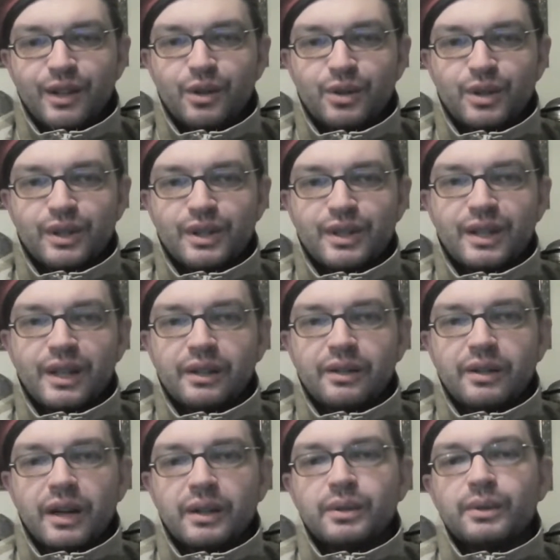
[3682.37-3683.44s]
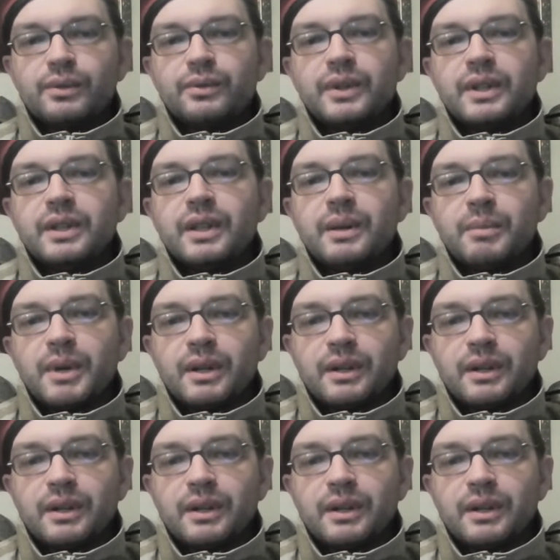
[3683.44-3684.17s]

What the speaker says: You should still try to feed them